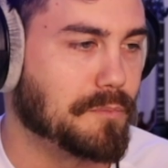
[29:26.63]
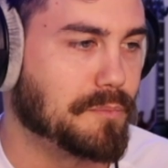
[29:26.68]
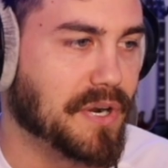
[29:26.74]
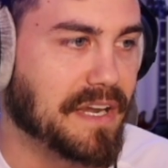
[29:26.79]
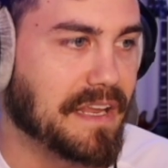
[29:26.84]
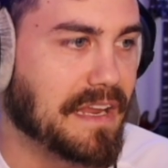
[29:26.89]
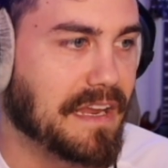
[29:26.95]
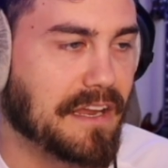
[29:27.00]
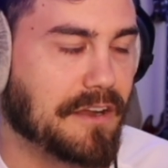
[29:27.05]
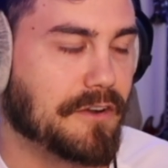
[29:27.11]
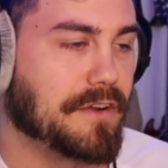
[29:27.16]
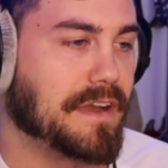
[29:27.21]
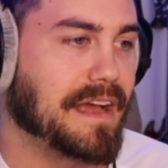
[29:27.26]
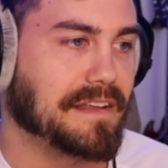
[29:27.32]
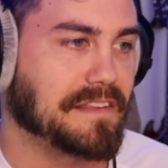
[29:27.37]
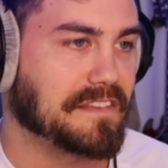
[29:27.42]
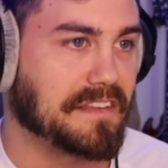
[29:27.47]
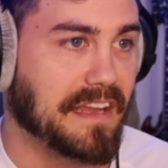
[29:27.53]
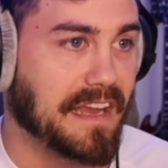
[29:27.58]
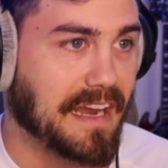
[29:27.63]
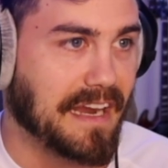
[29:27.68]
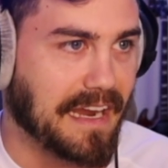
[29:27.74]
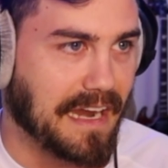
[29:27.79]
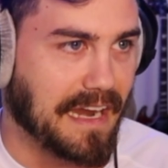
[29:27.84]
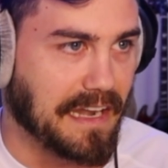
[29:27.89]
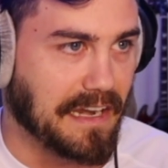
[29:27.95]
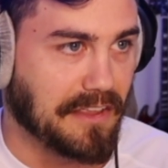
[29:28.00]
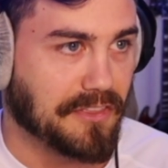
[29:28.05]
Buddy, you're not
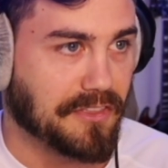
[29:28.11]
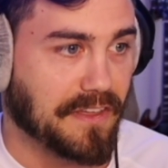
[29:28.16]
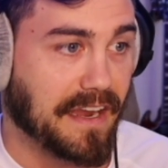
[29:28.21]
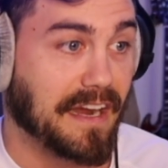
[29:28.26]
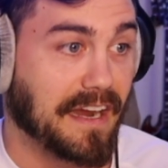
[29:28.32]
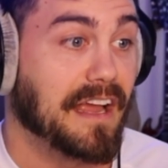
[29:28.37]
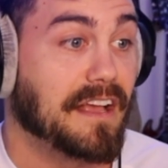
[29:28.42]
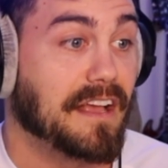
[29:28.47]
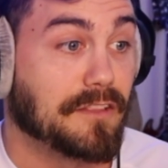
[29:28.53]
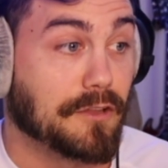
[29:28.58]
saying anything.